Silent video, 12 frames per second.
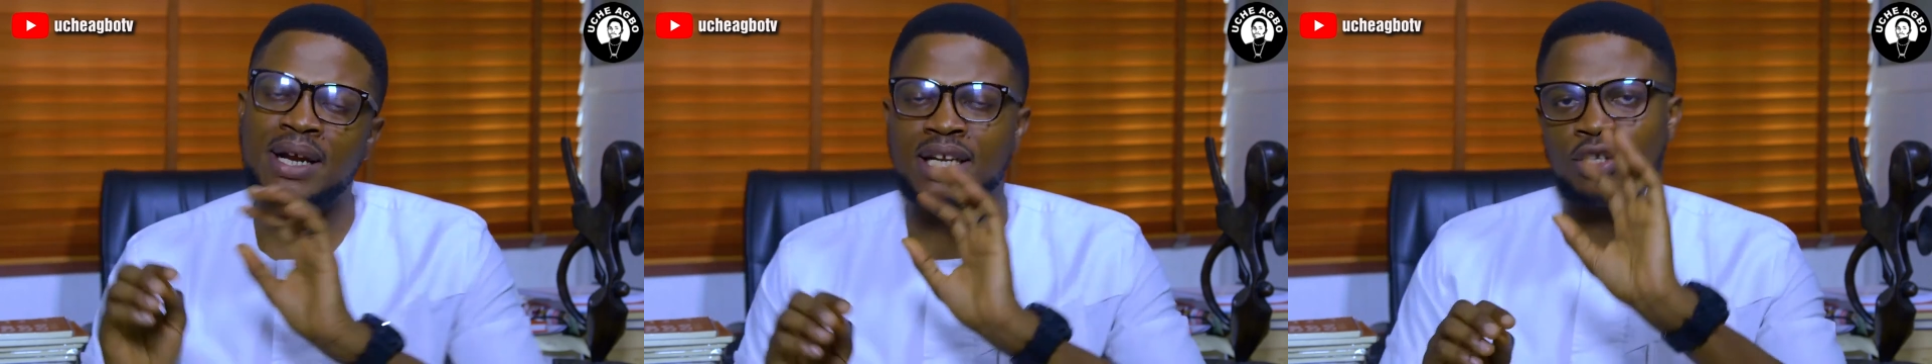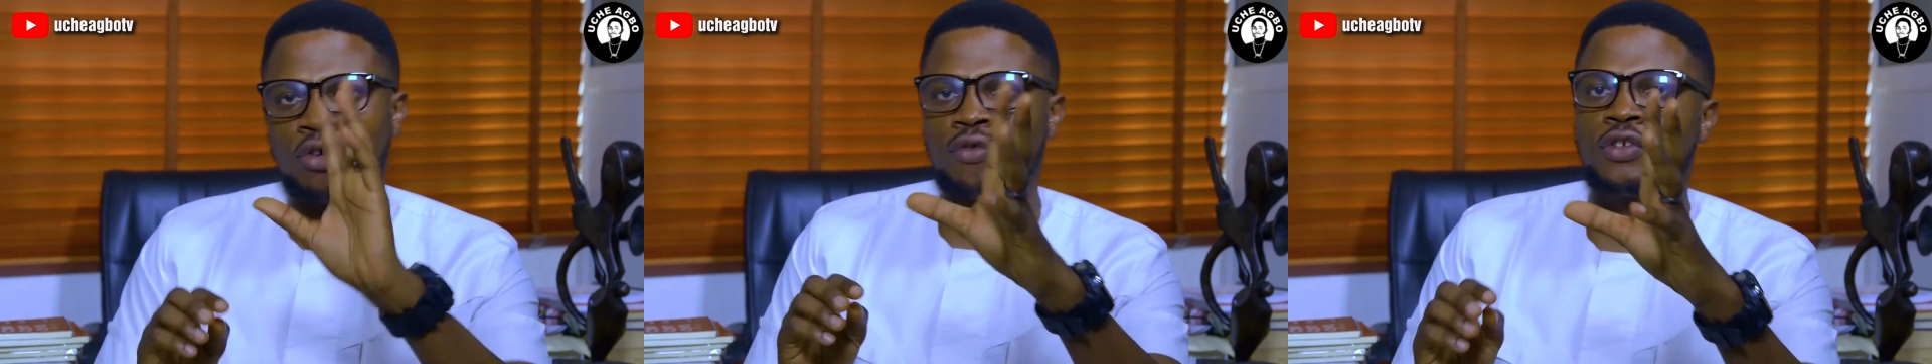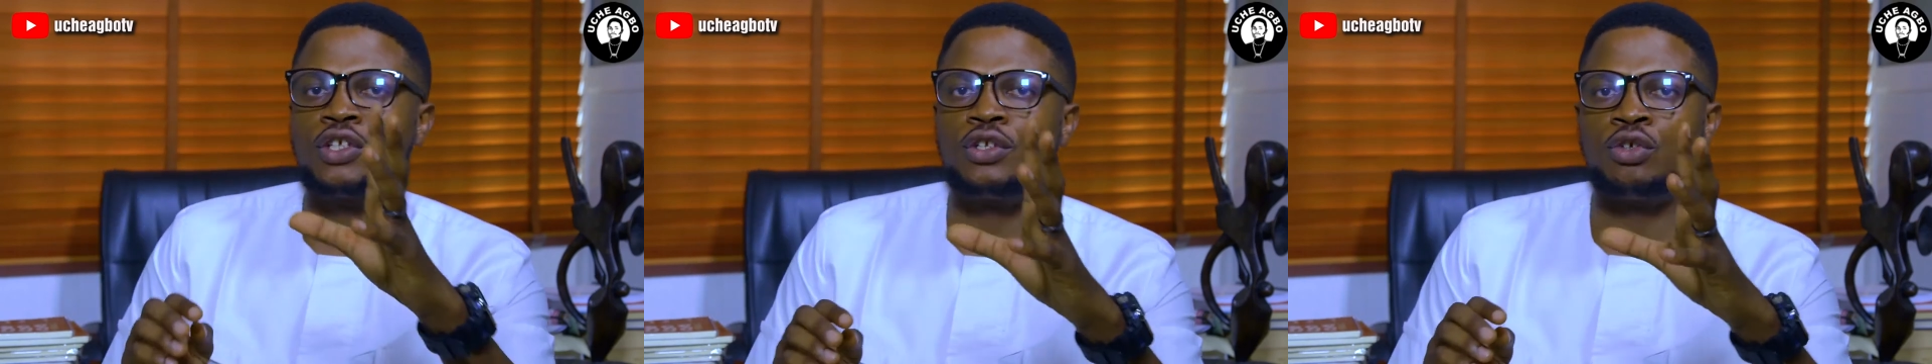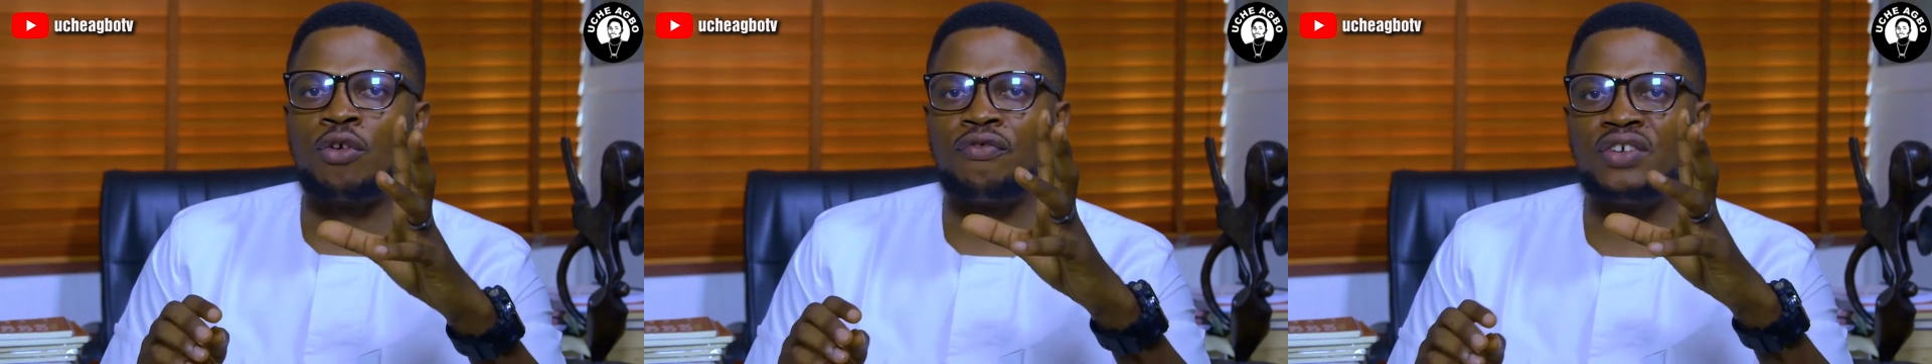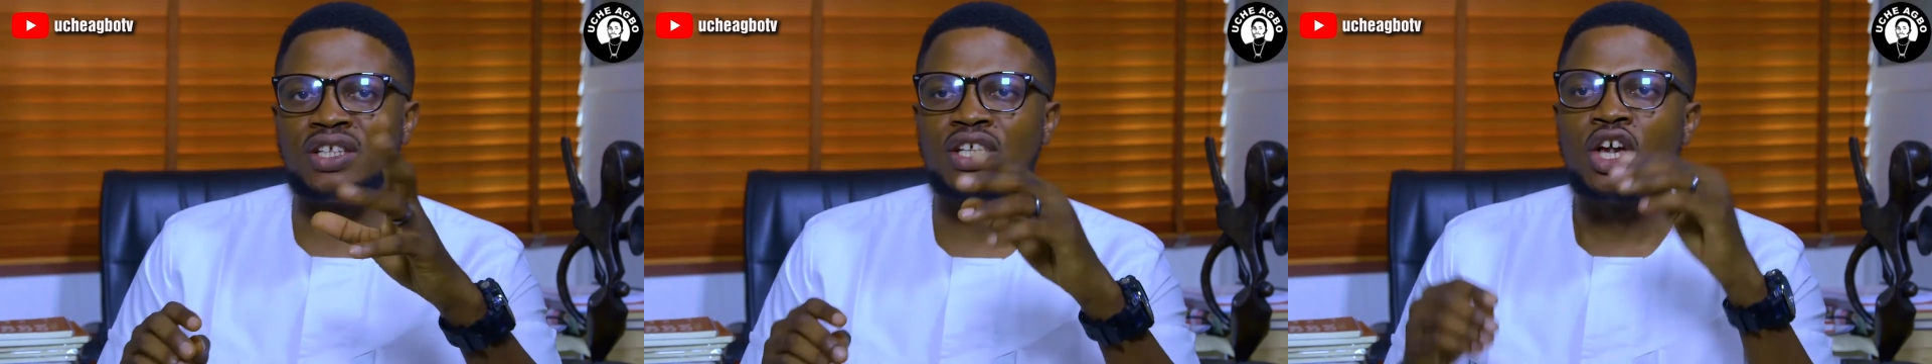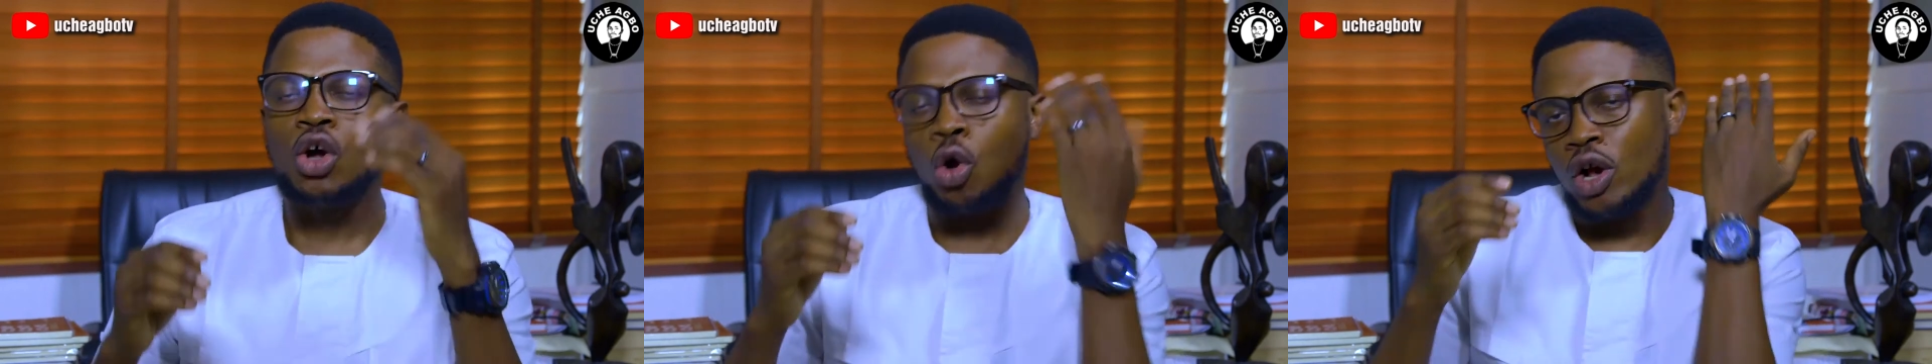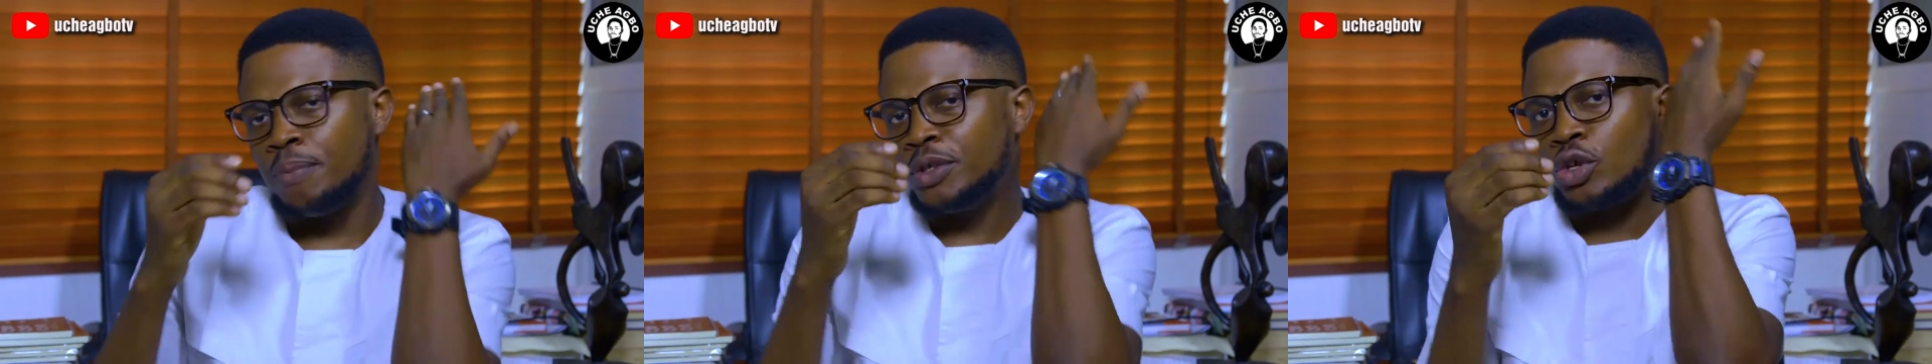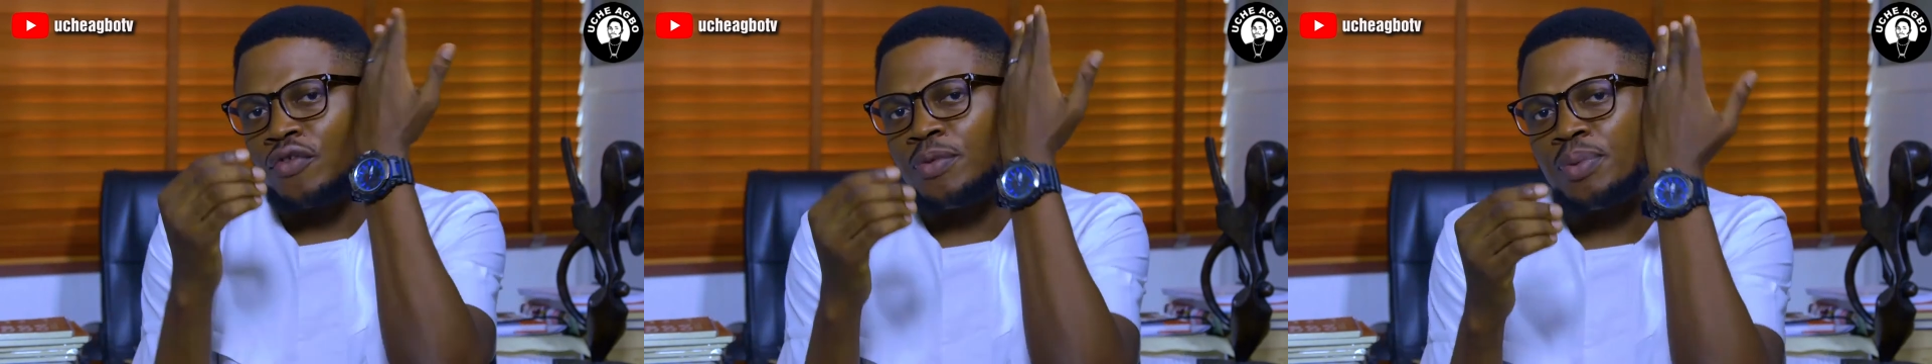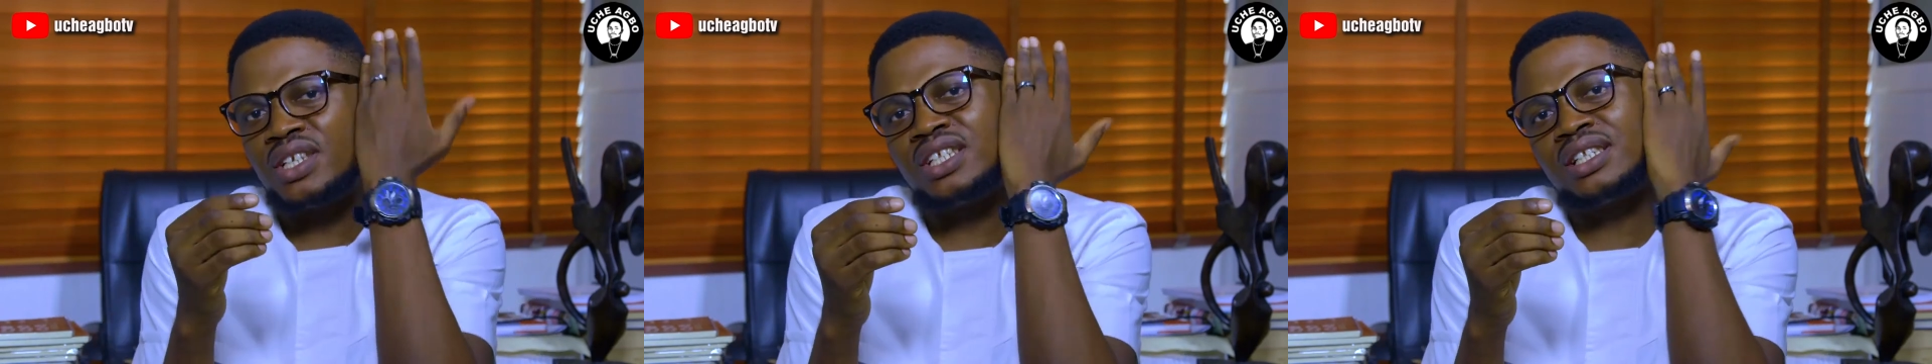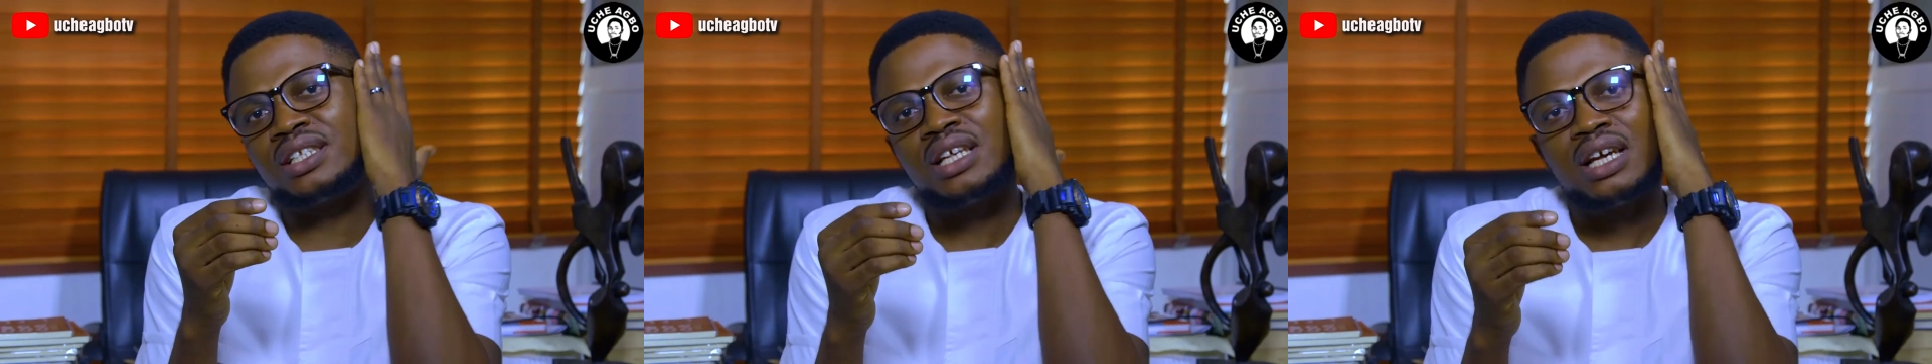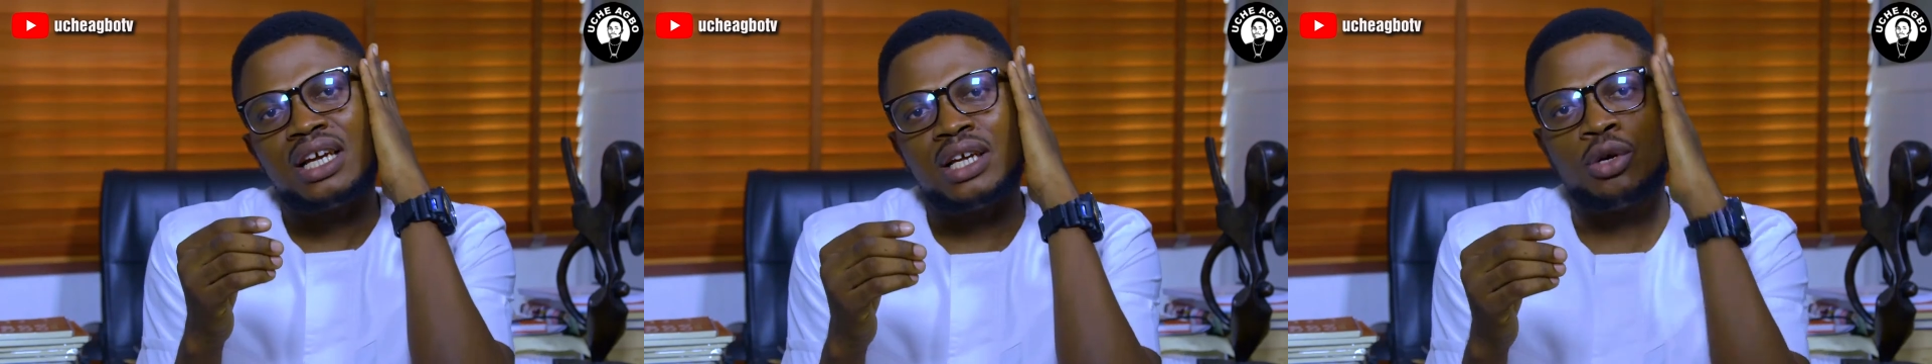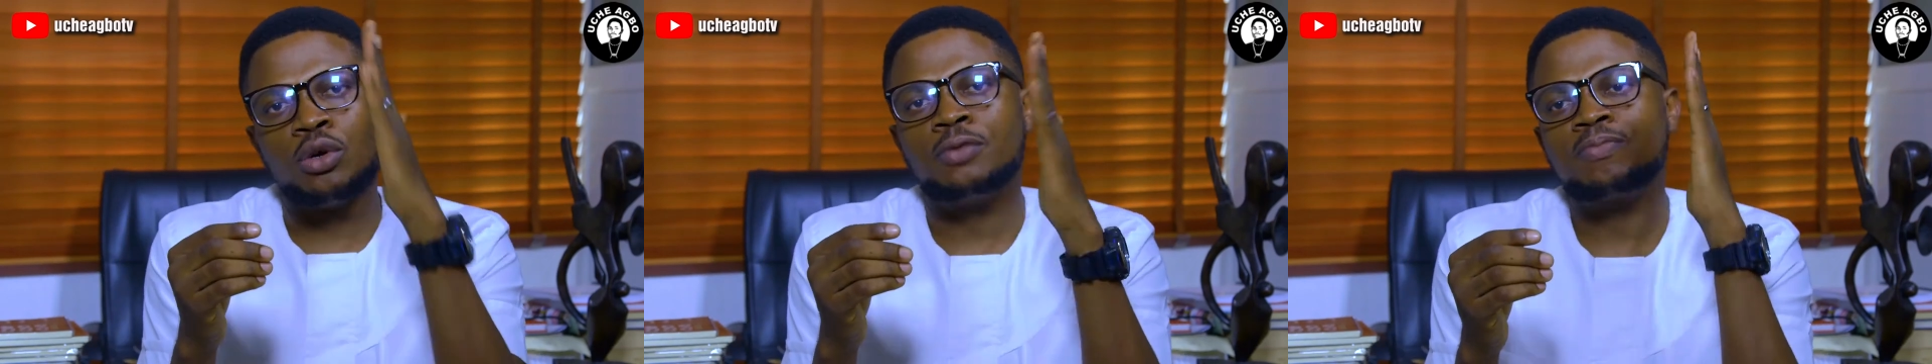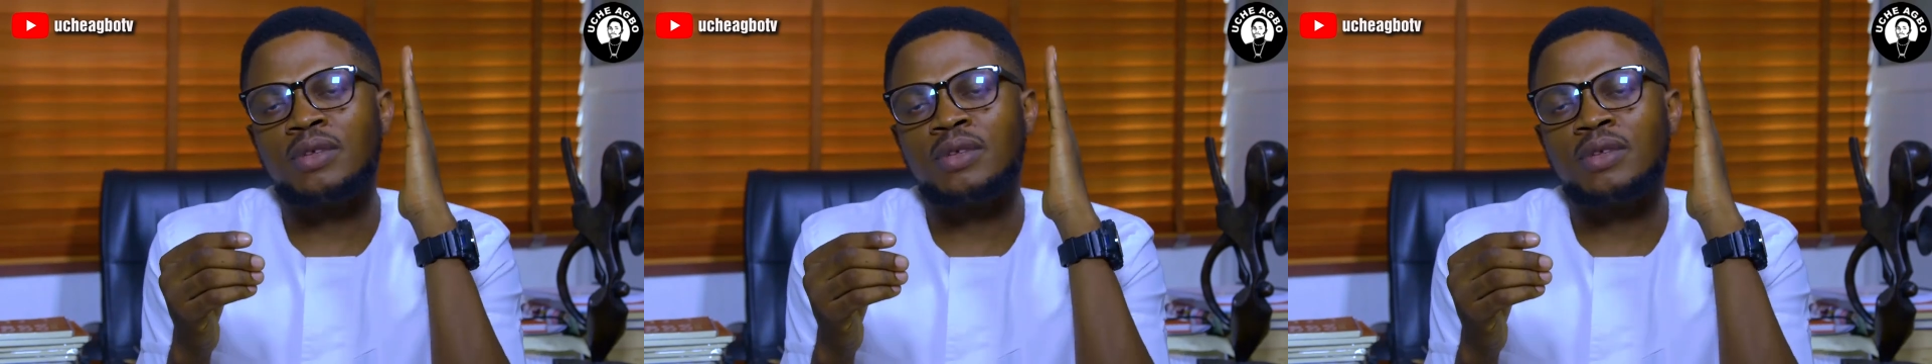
and then your face, or a bit of the person's, you know,